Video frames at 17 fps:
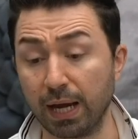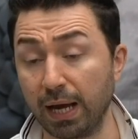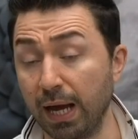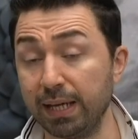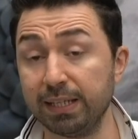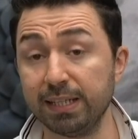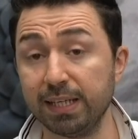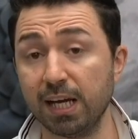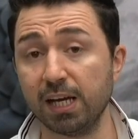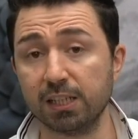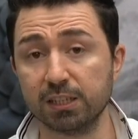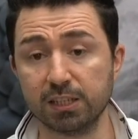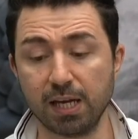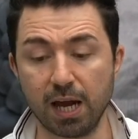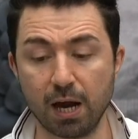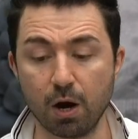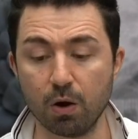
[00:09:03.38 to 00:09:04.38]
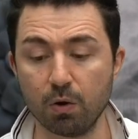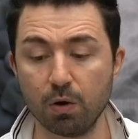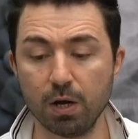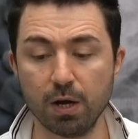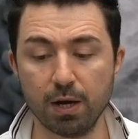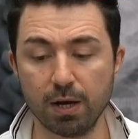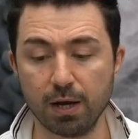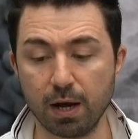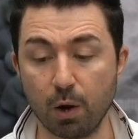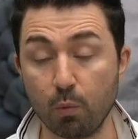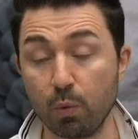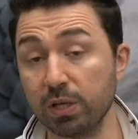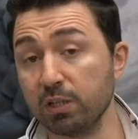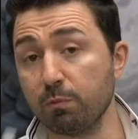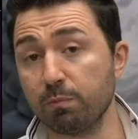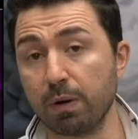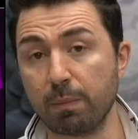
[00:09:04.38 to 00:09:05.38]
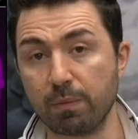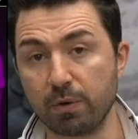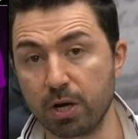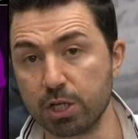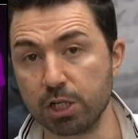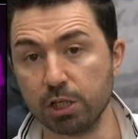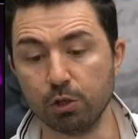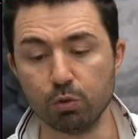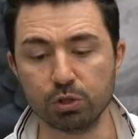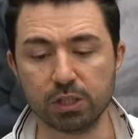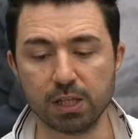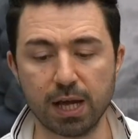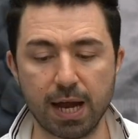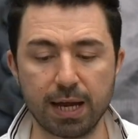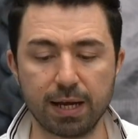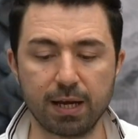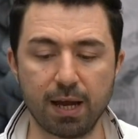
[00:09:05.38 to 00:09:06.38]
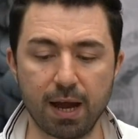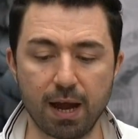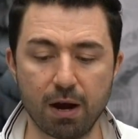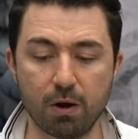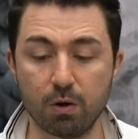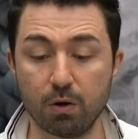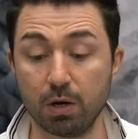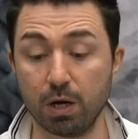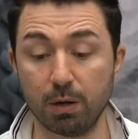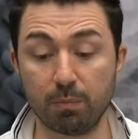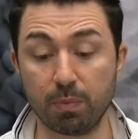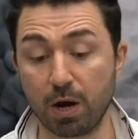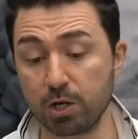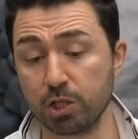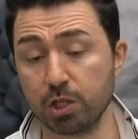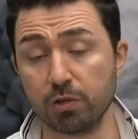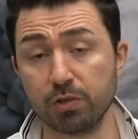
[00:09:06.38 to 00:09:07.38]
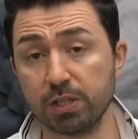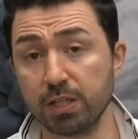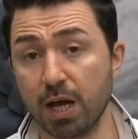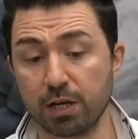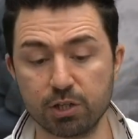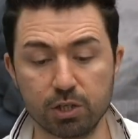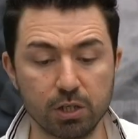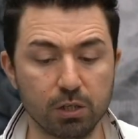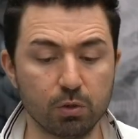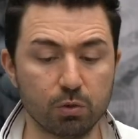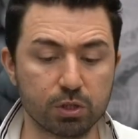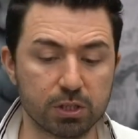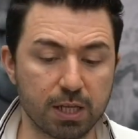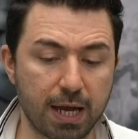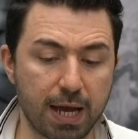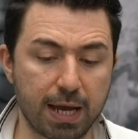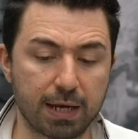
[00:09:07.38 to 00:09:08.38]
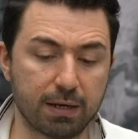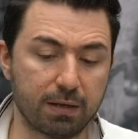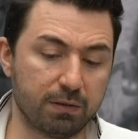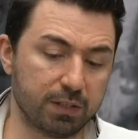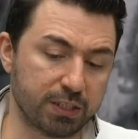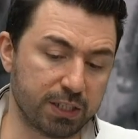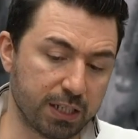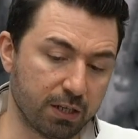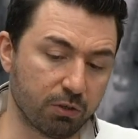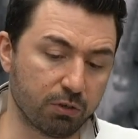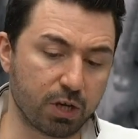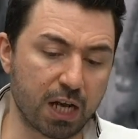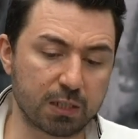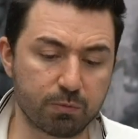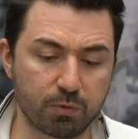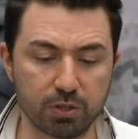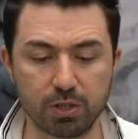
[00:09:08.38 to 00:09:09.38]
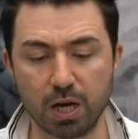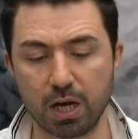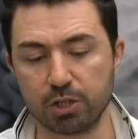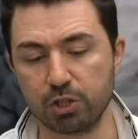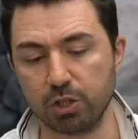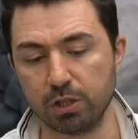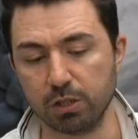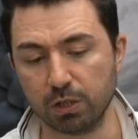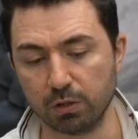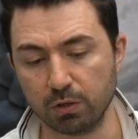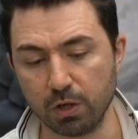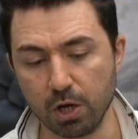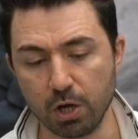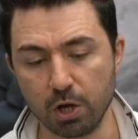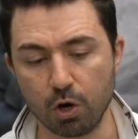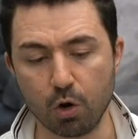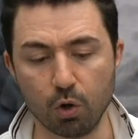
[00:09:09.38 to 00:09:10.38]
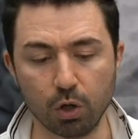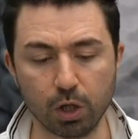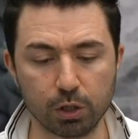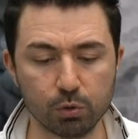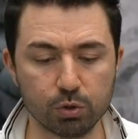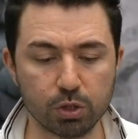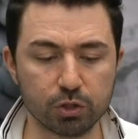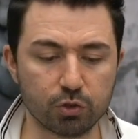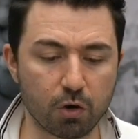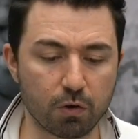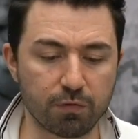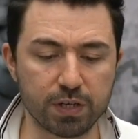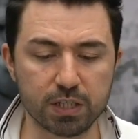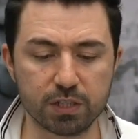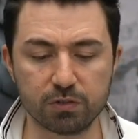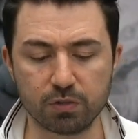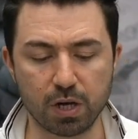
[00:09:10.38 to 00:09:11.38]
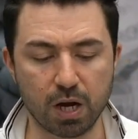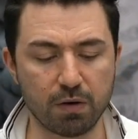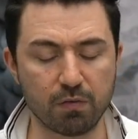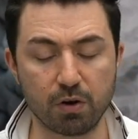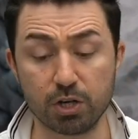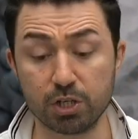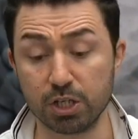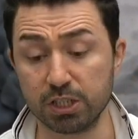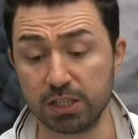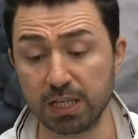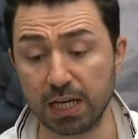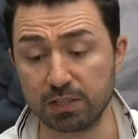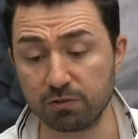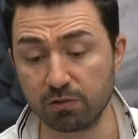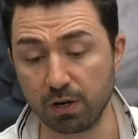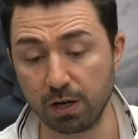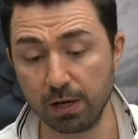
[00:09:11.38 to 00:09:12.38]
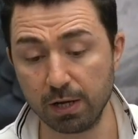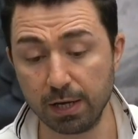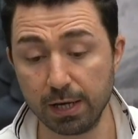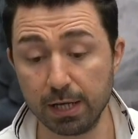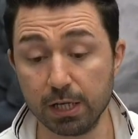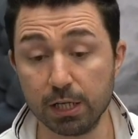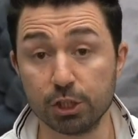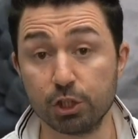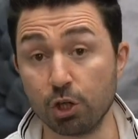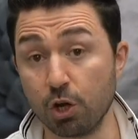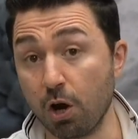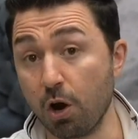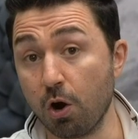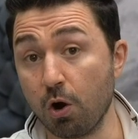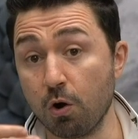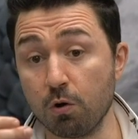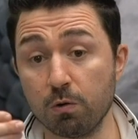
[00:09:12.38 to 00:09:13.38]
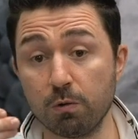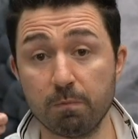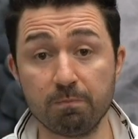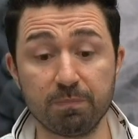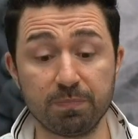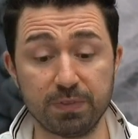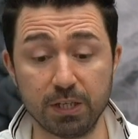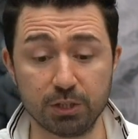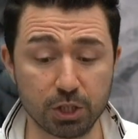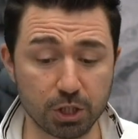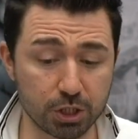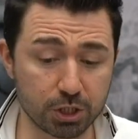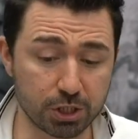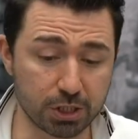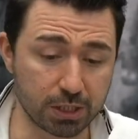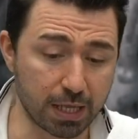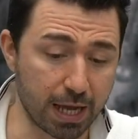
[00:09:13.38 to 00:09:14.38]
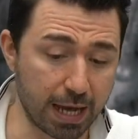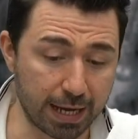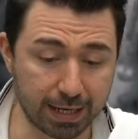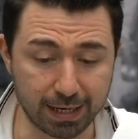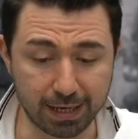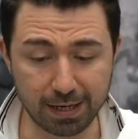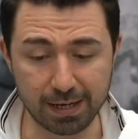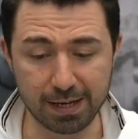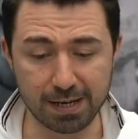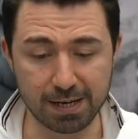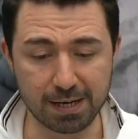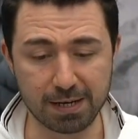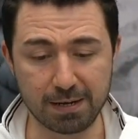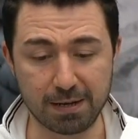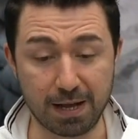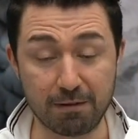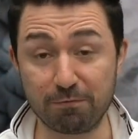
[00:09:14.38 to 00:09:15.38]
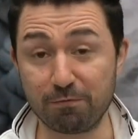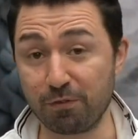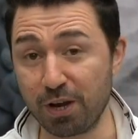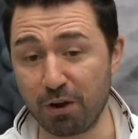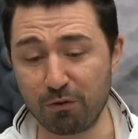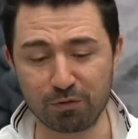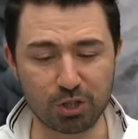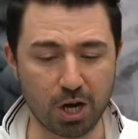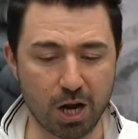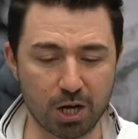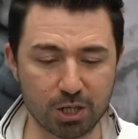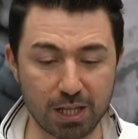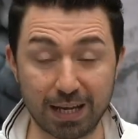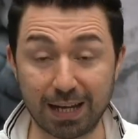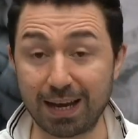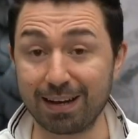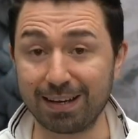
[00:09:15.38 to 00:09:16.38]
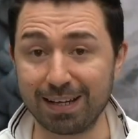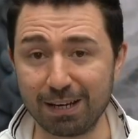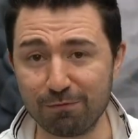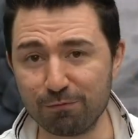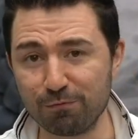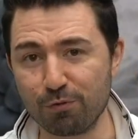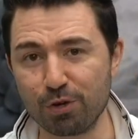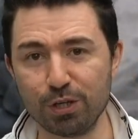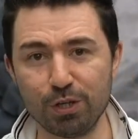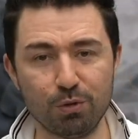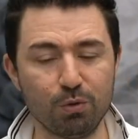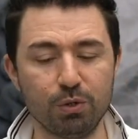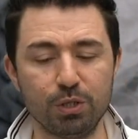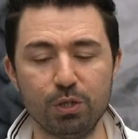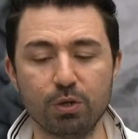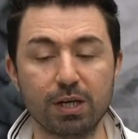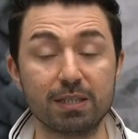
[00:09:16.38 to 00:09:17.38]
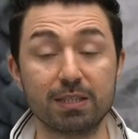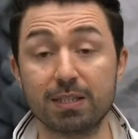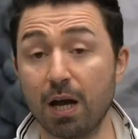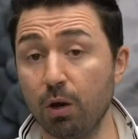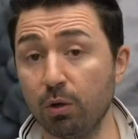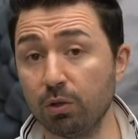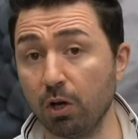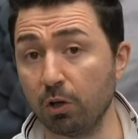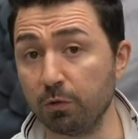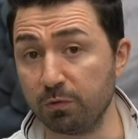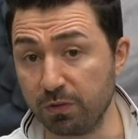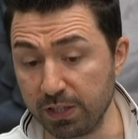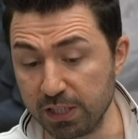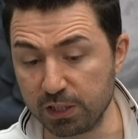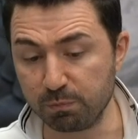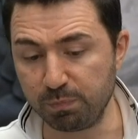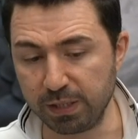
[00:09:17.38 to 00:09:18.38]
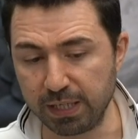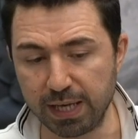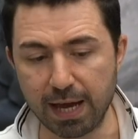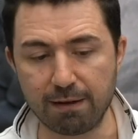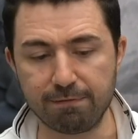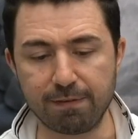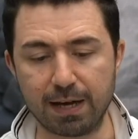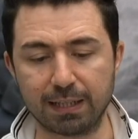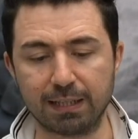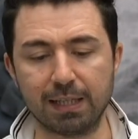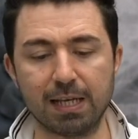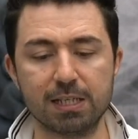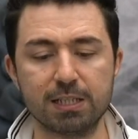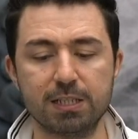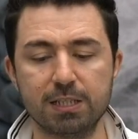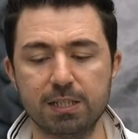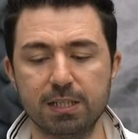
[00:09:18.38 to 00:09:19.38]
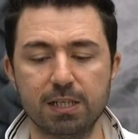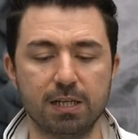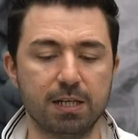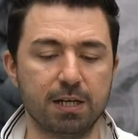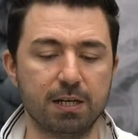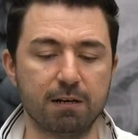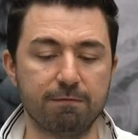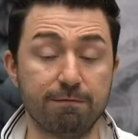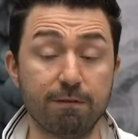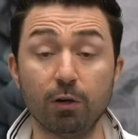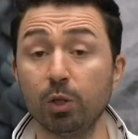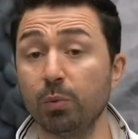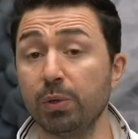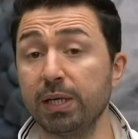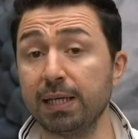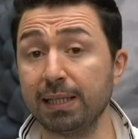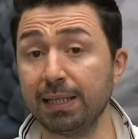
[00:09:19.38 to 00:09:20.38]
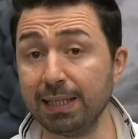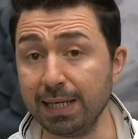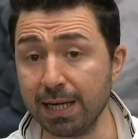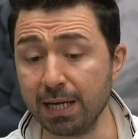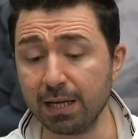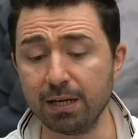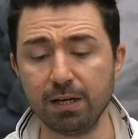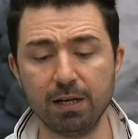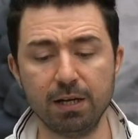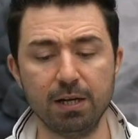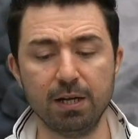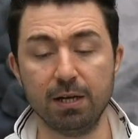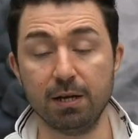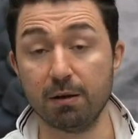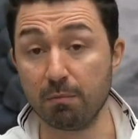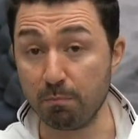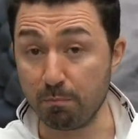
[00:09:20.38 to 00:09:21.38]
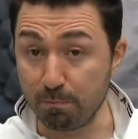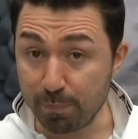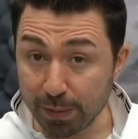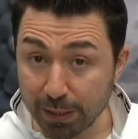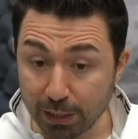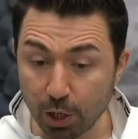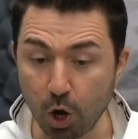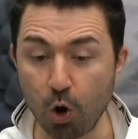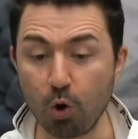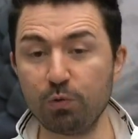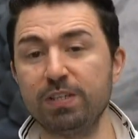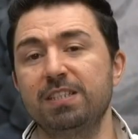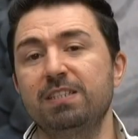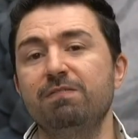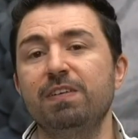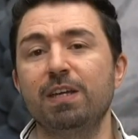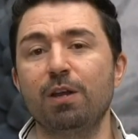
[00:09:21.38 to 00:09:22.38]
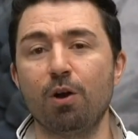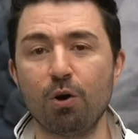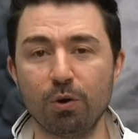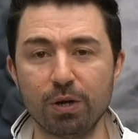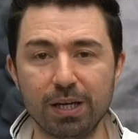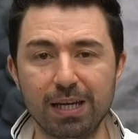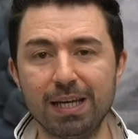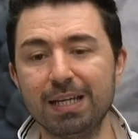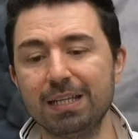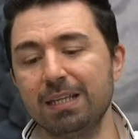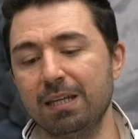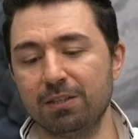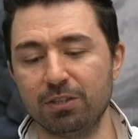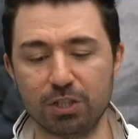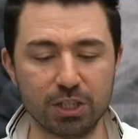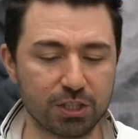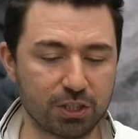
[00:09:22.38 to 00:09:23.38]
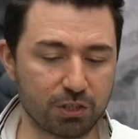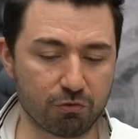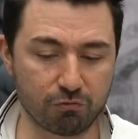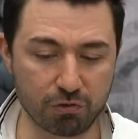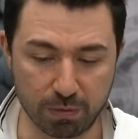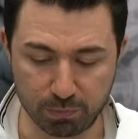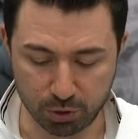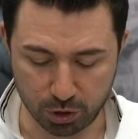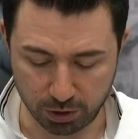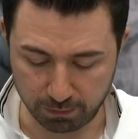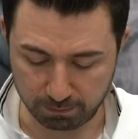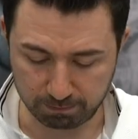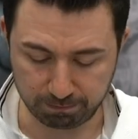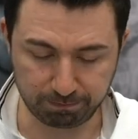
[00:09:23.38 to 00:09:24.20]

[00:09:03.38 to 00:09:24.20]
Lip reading: ideas how a window preparation looks like, how a partial reduction looks like, a single cusp reduction, a whole occlusal surface coverage, etc. So this is like a free of charge, like a gift for you. You can download this PDF atlas following link below this video in description.